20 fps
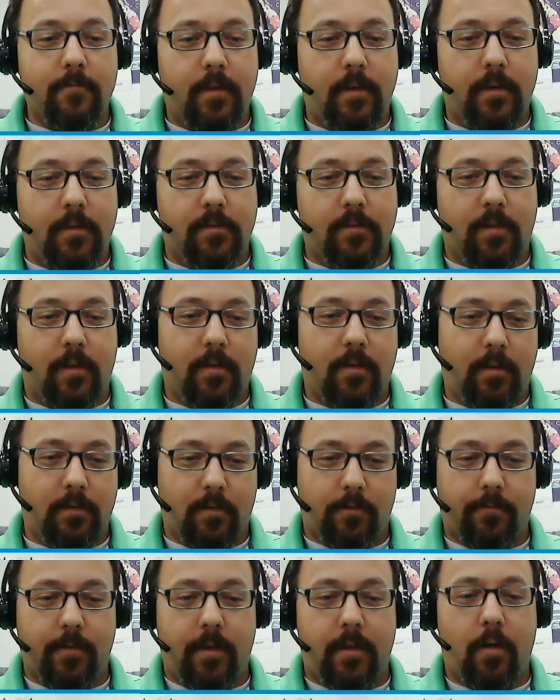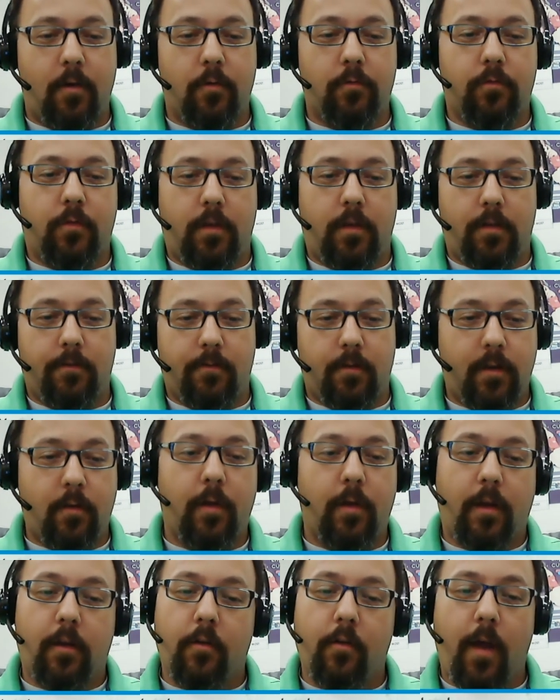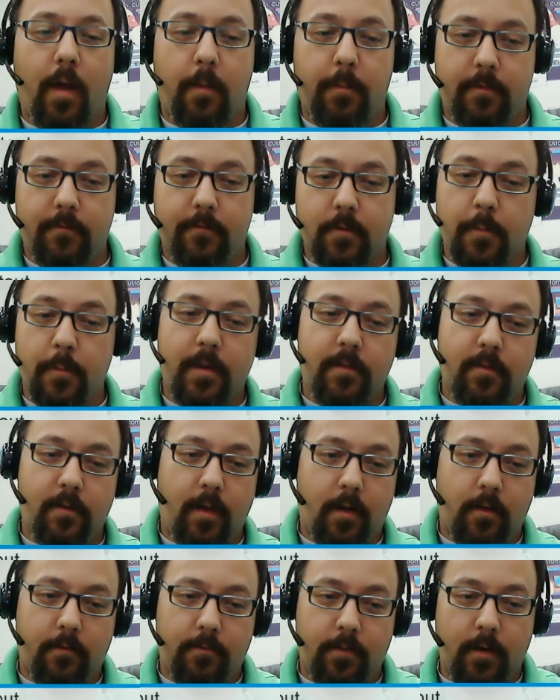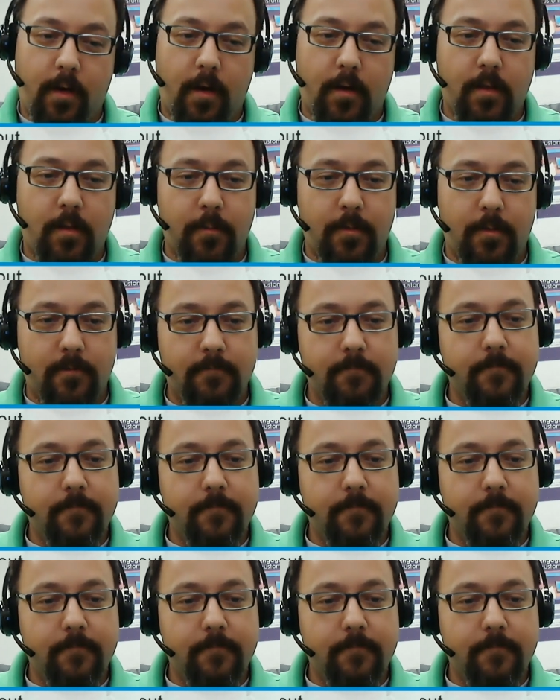is a read-only, really quick grab information out of the document.